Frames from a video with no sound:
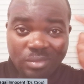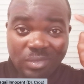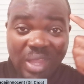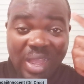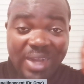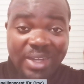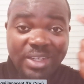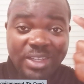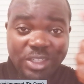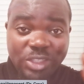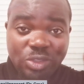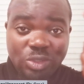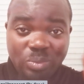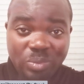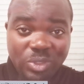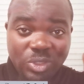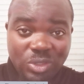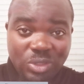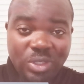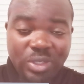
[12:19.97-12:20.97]
that need to
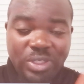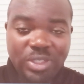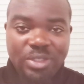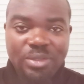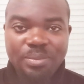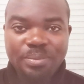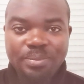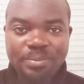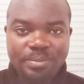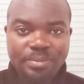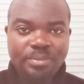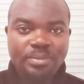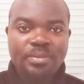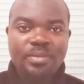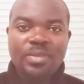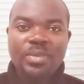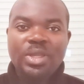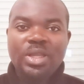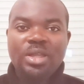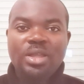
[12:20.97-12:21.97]
be studied.
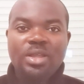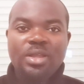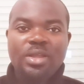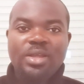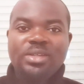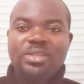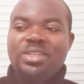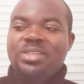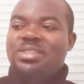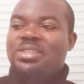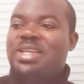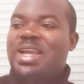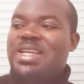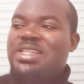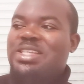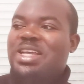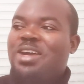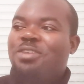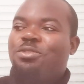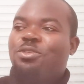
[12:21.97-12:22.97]
These
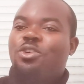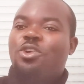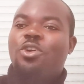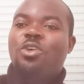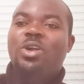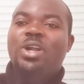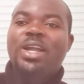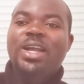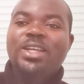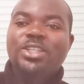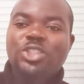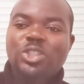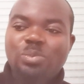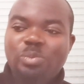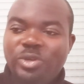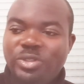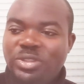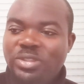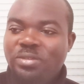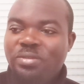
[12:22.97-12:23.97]
guys have conquered
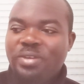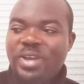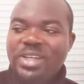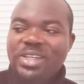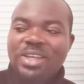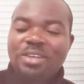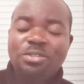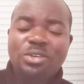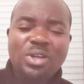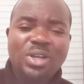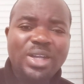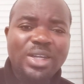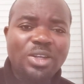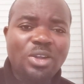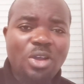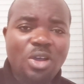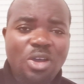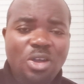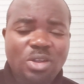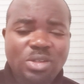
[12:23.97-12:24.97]
Spotify. They have
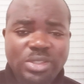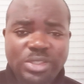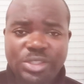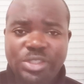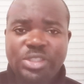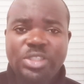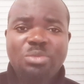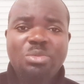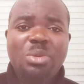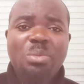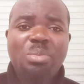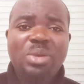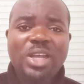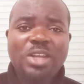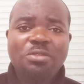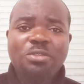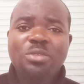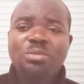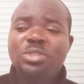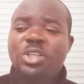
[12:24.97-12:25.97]
conquered all the streaming
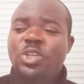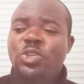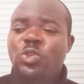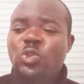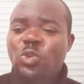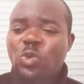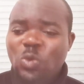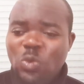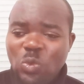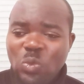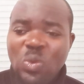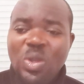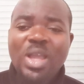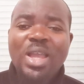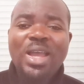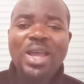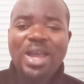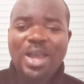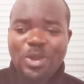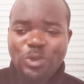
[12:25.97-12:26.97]
platforms. They know
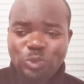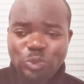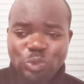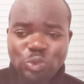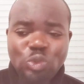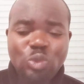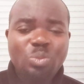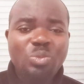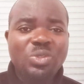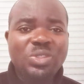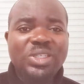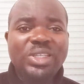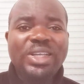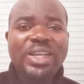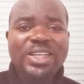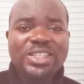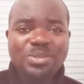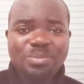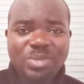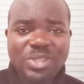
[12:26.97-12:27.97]
how to do
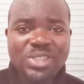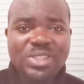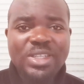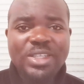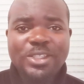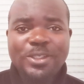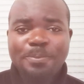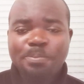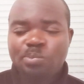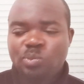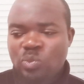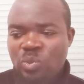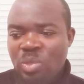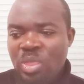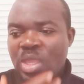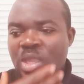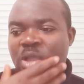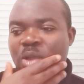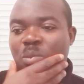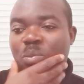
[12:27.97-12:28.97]
music as business.
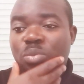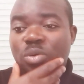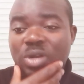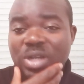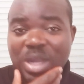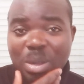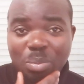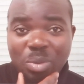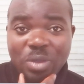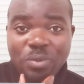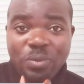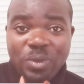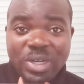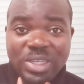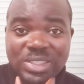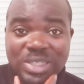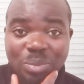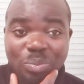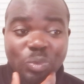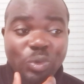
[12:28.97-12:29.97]
Bonaboy, for
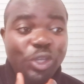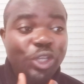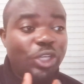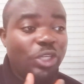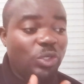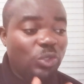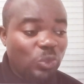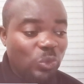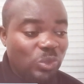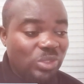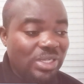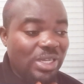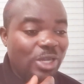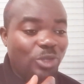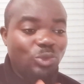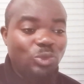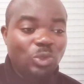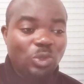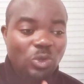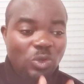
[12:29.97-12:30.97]
example, he knows
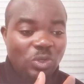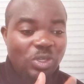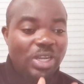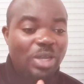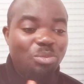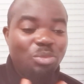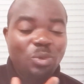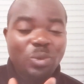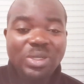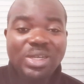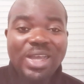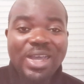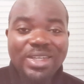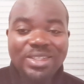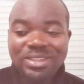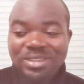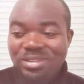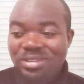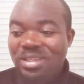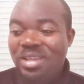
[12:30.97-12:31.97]
how to collaborate with
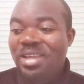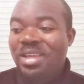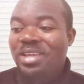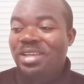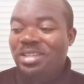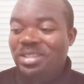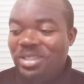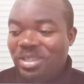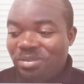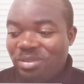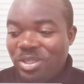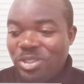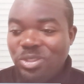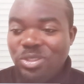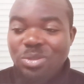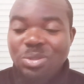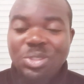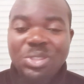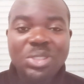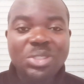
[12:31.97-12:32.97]
artists, give them
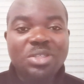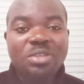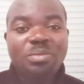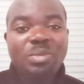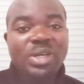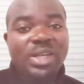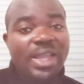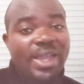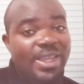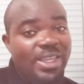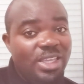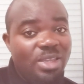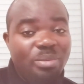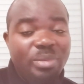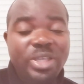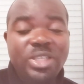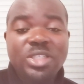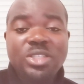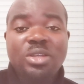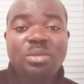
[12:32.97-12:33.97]
some shares of money, and he
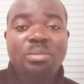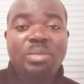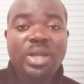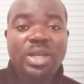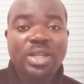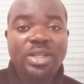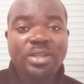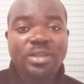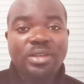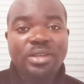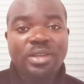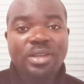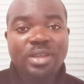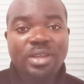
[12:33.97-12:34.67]
makes his own money.